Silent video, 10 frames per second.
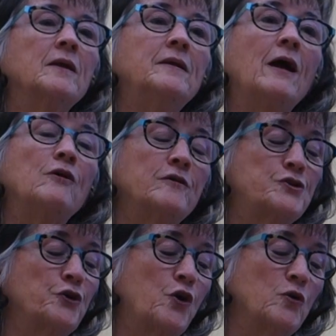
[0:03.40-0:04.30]
Now
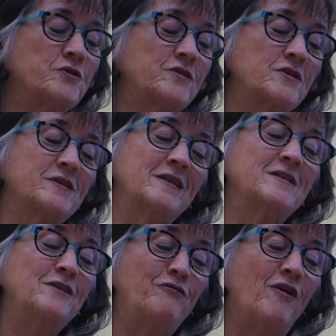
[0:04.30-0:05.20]
that your ghost is
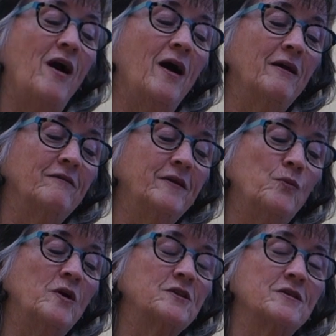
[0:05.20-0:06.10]
65, they
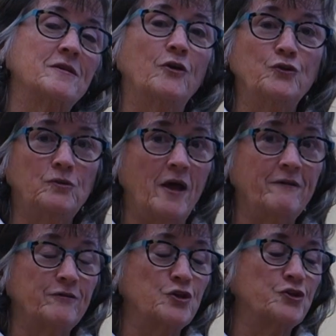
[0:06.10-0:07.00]
want to sell you
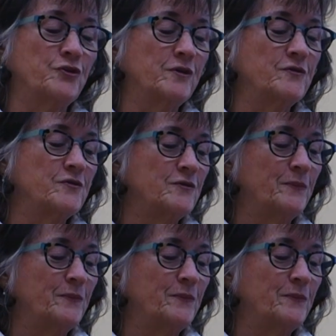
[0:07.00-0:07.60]
life insurance.